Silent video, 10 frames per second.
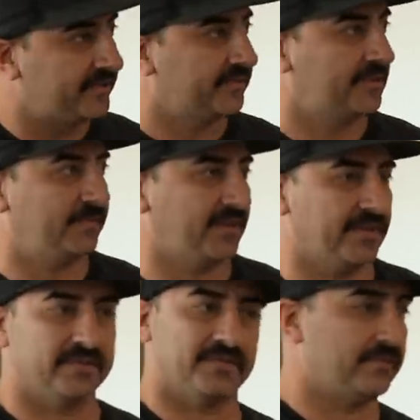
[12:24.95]
hustling
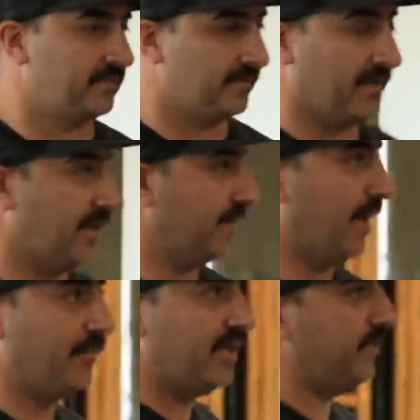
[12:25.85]
because
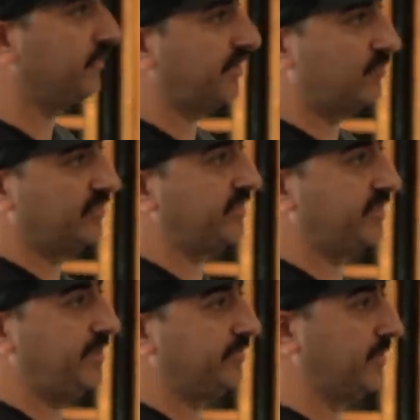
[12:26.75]
I'm ready to start
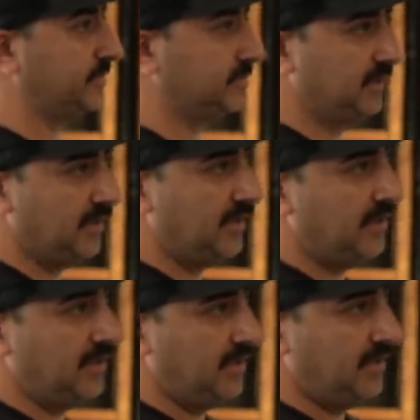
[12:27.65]
moving stuff, so
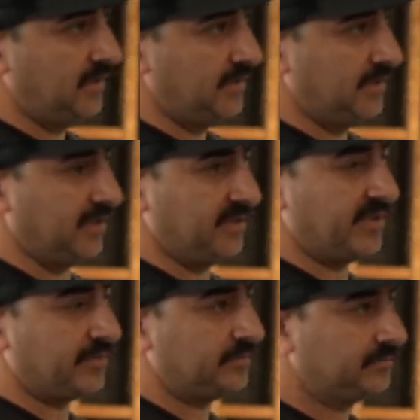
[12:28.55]
let
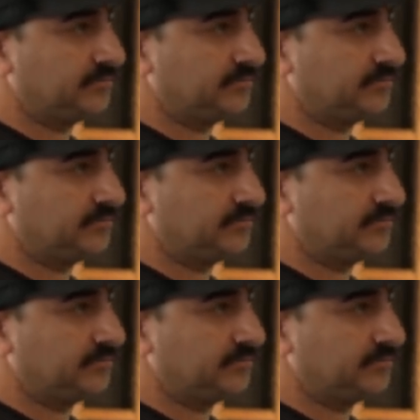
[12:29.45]
them know.